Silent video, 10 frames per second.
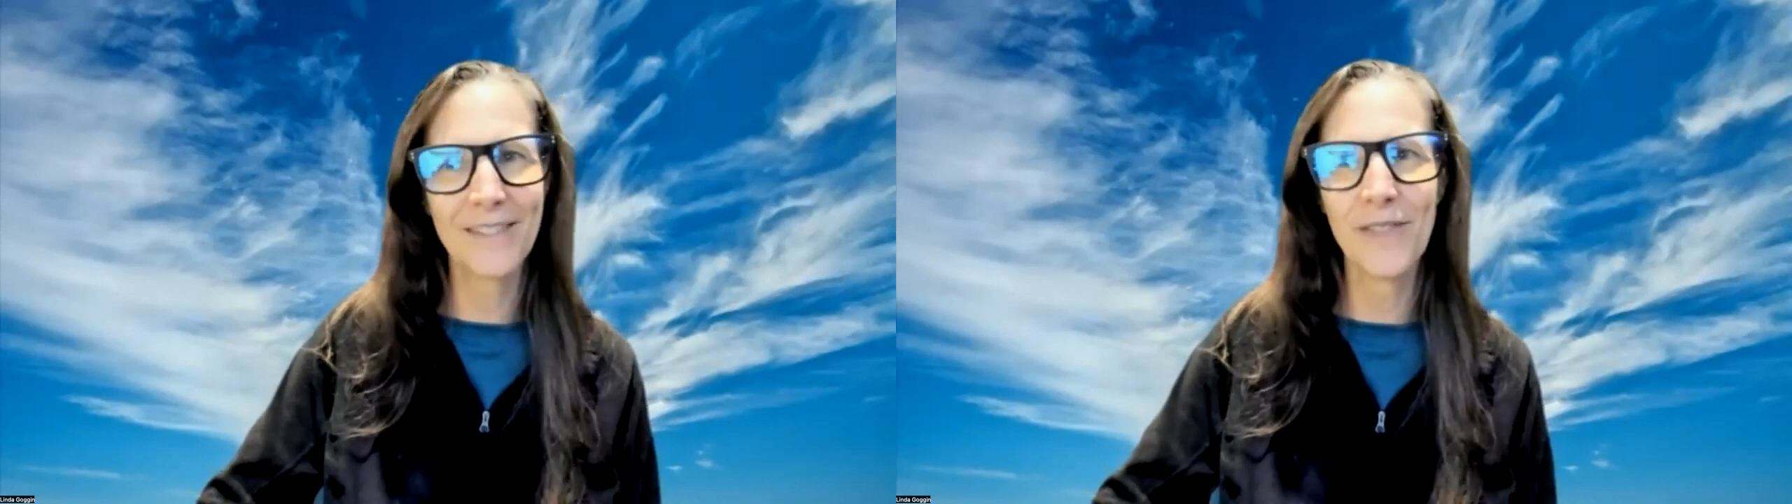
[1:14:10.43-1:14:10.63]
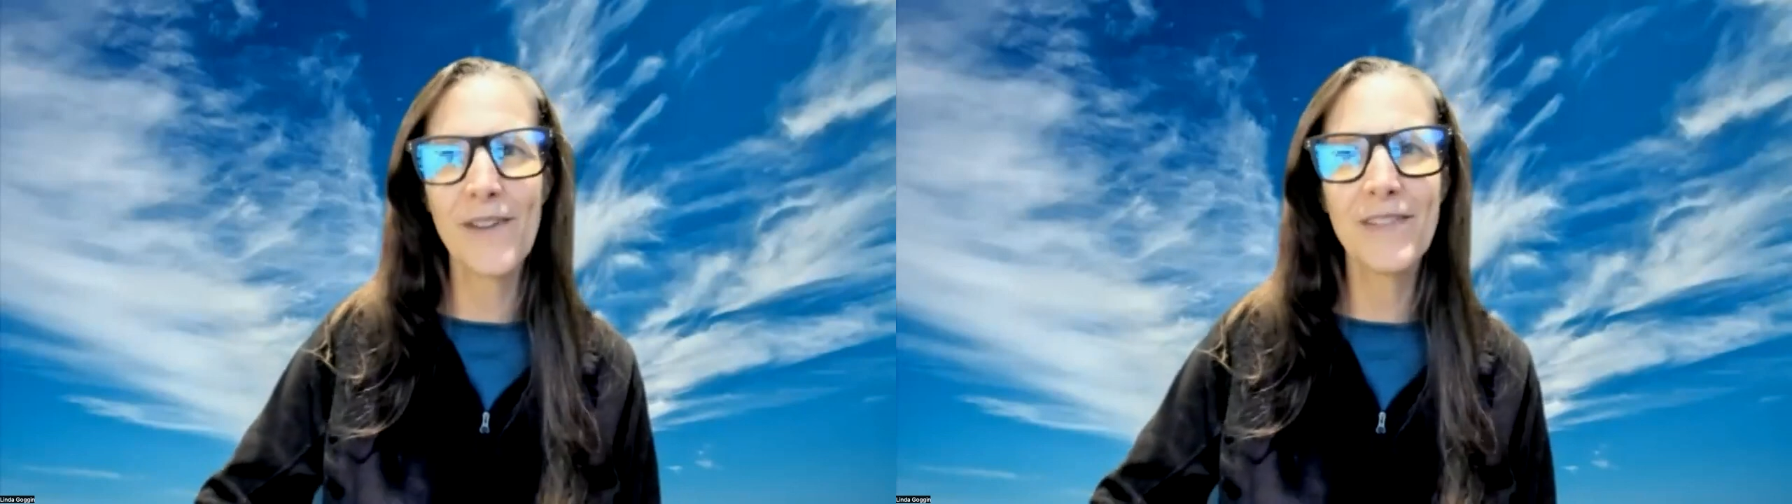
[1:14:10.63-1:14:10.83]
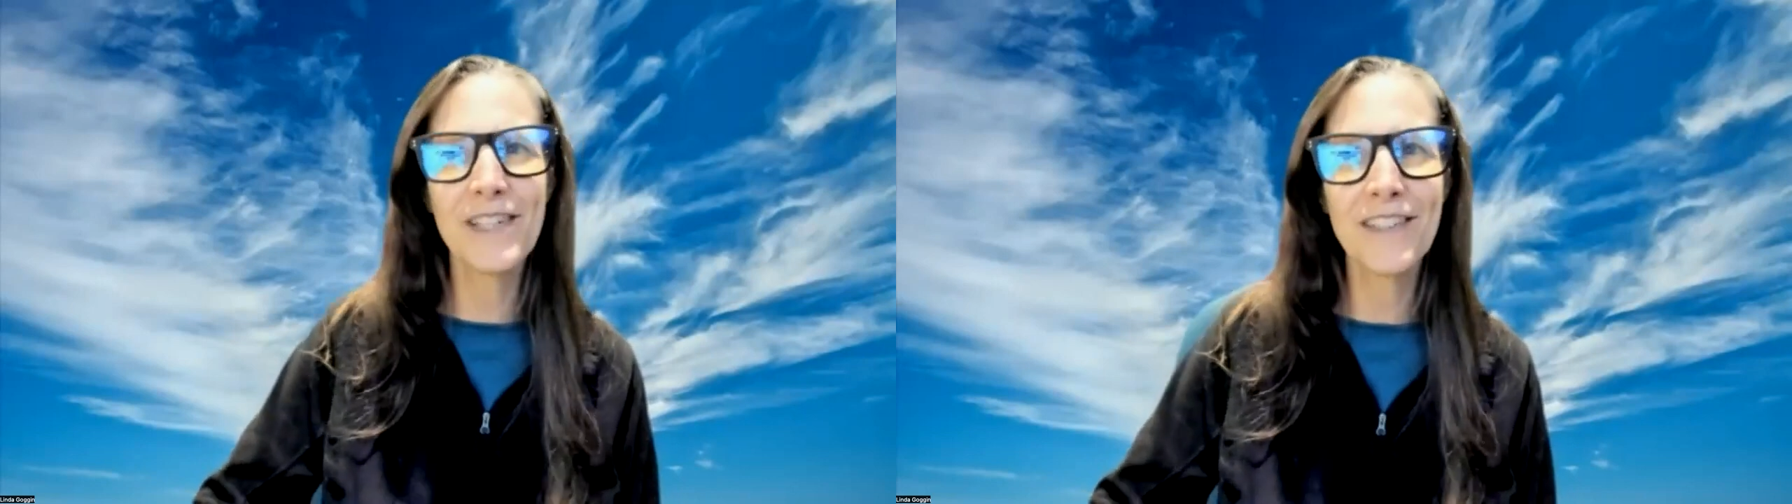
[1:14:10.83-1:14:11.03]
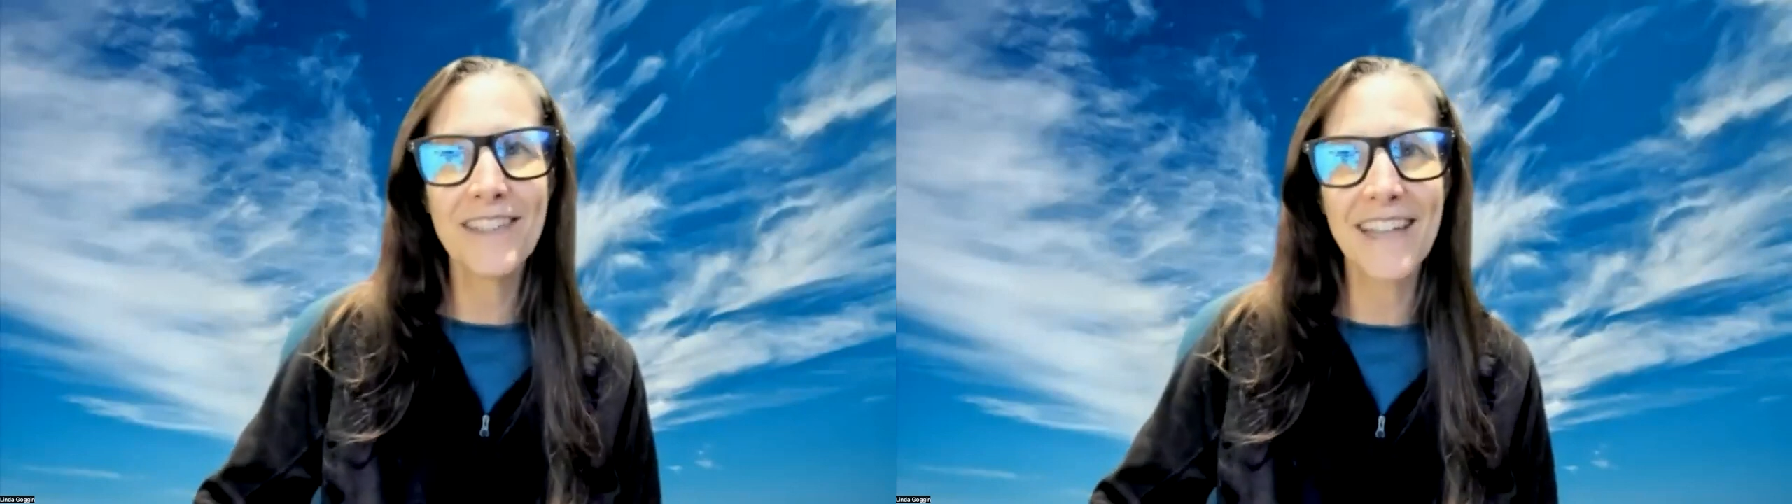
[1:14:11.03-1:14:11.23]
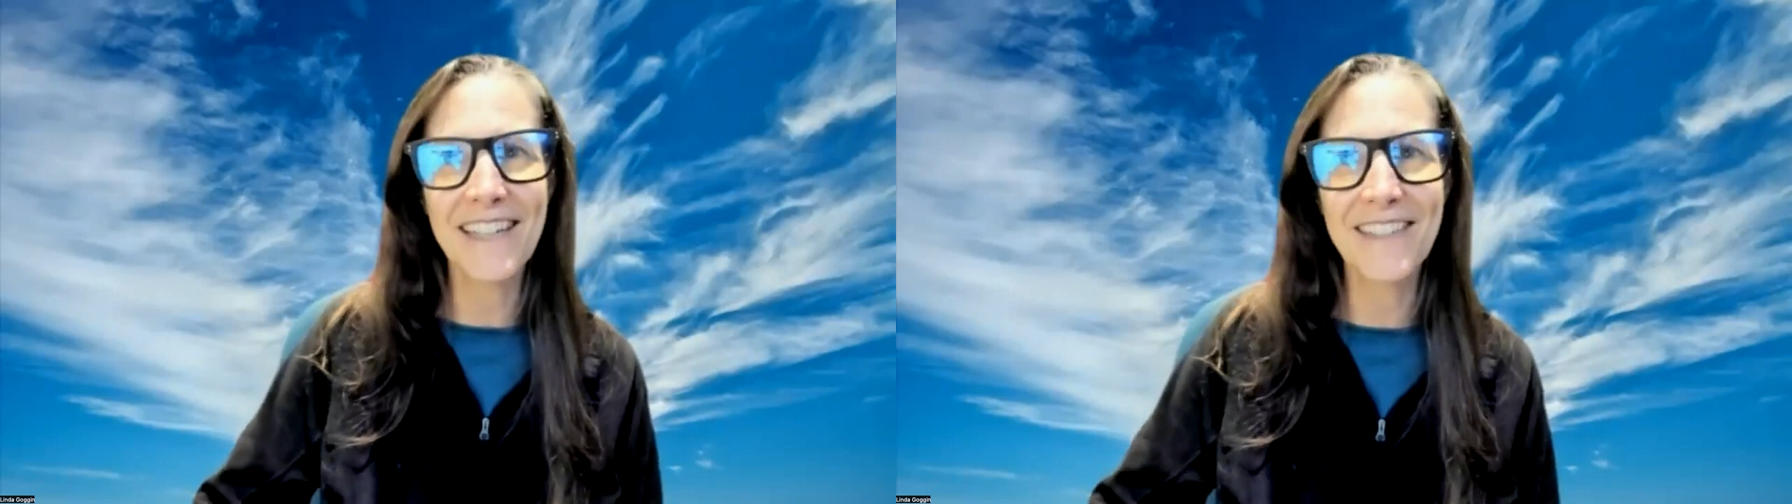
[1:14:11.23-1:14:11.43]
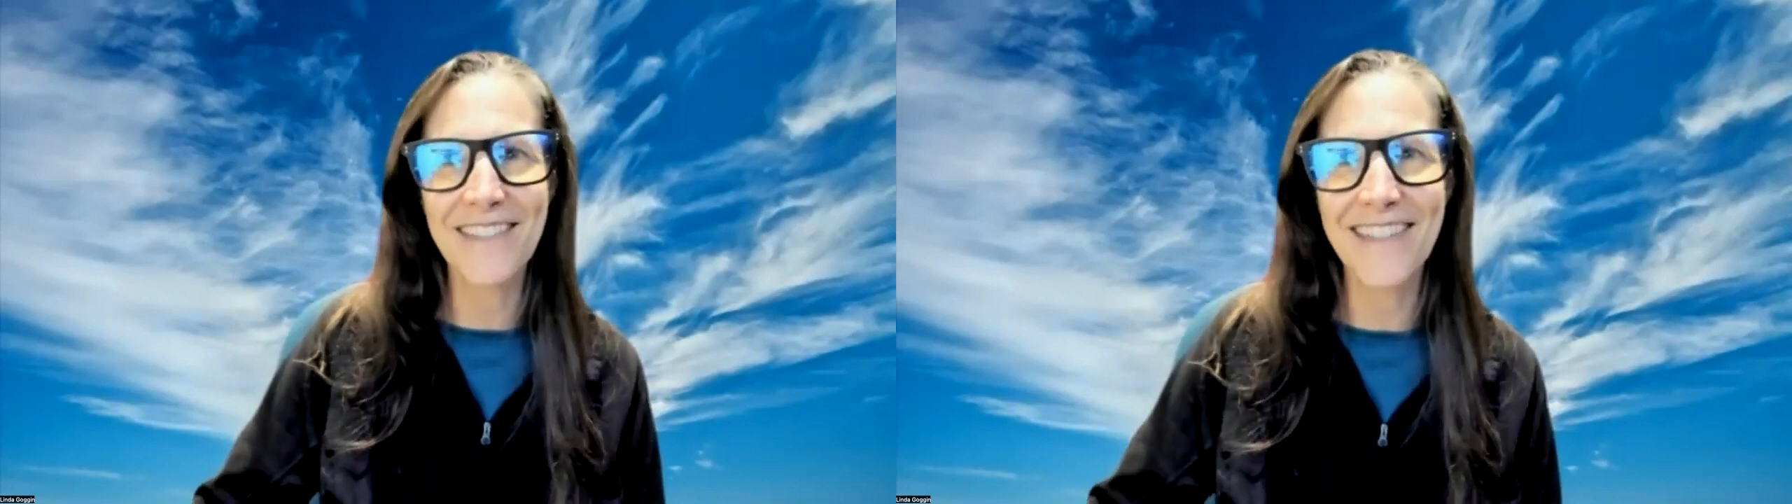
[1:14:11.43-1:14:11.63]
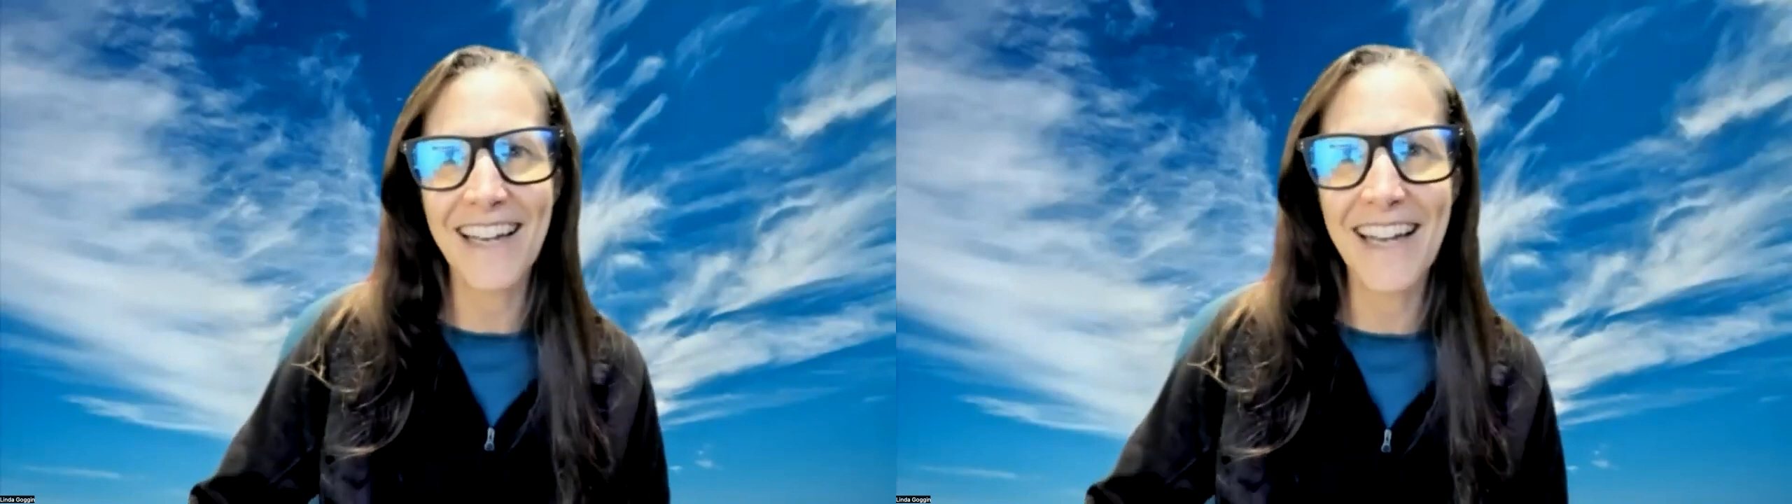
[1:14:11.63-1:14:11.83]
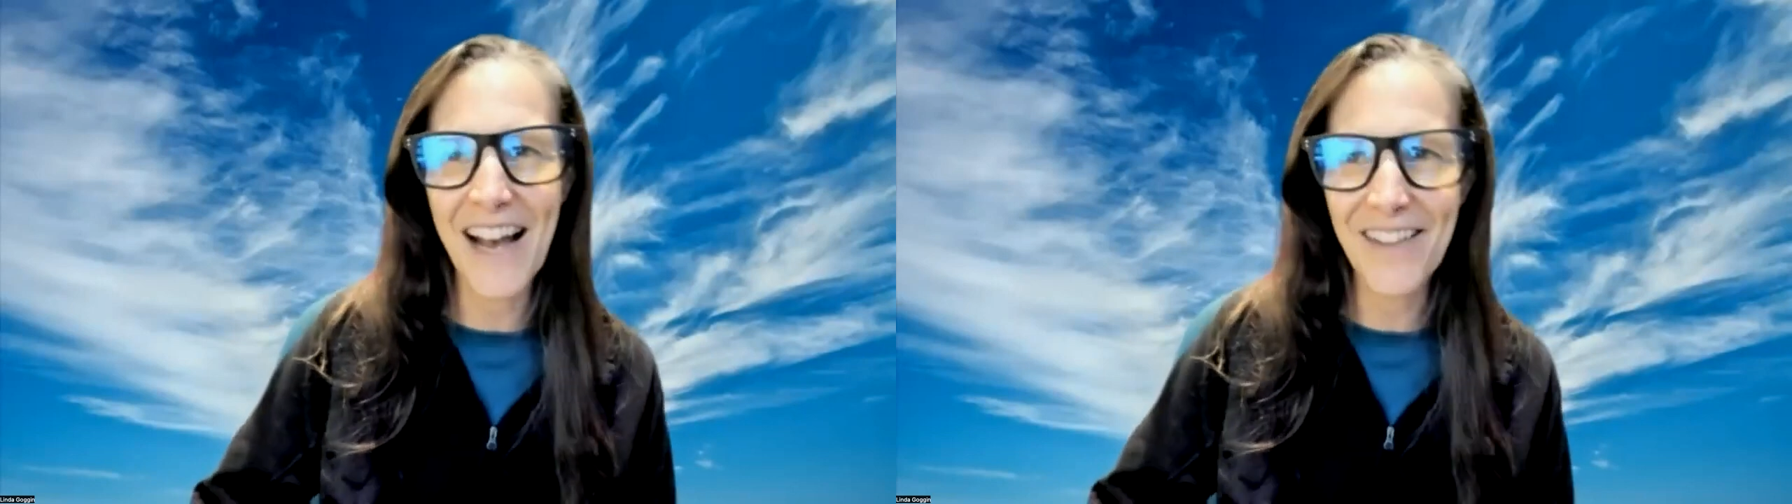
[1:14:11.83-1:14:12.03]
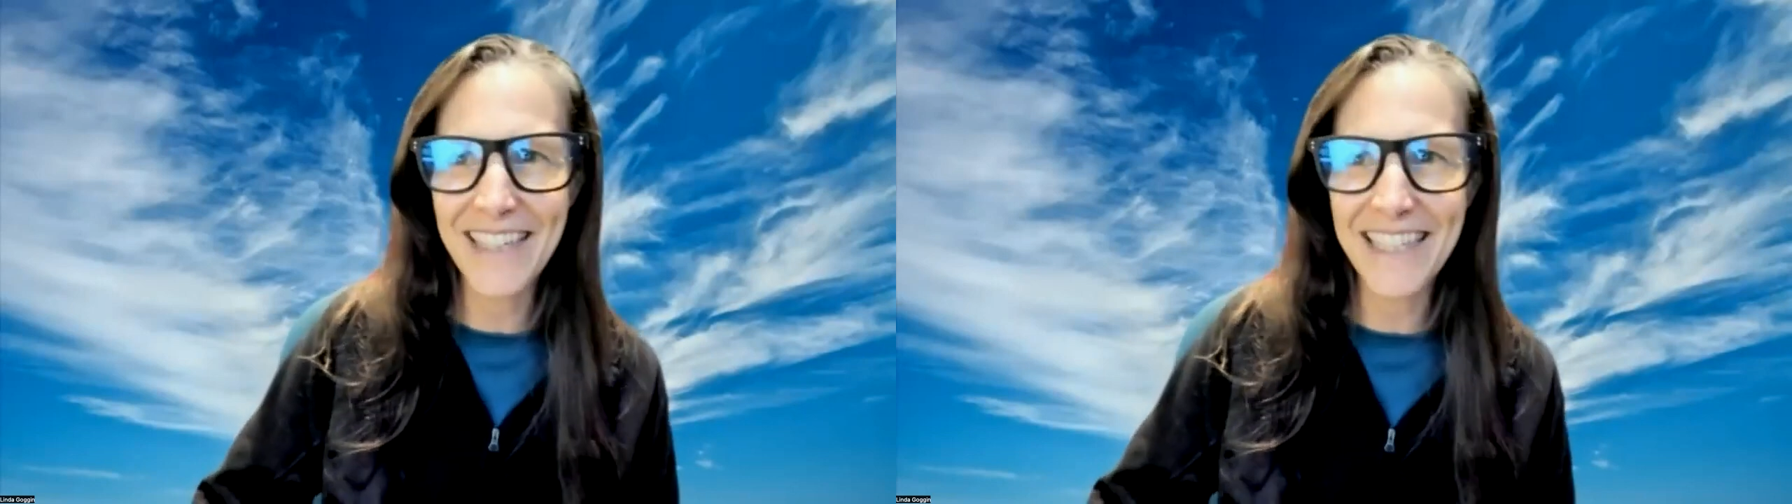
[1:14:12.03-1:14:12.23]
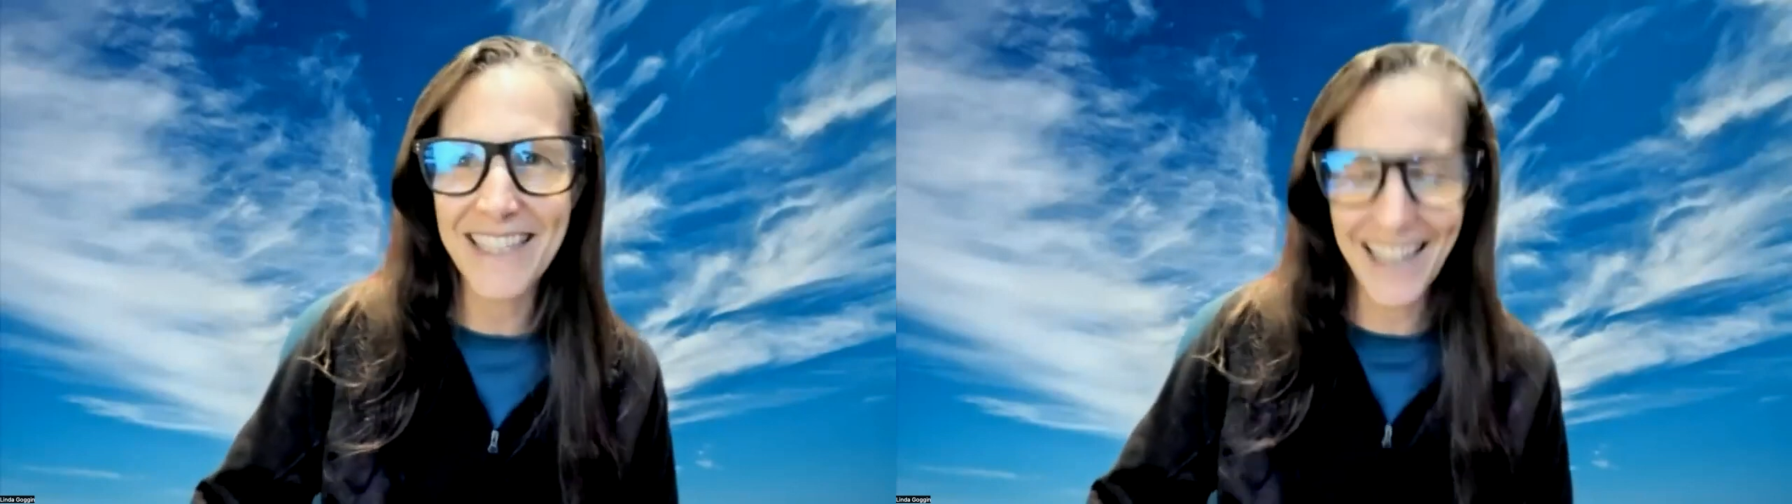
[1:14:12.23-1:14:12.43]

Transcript: What would you say, Susanna? How many?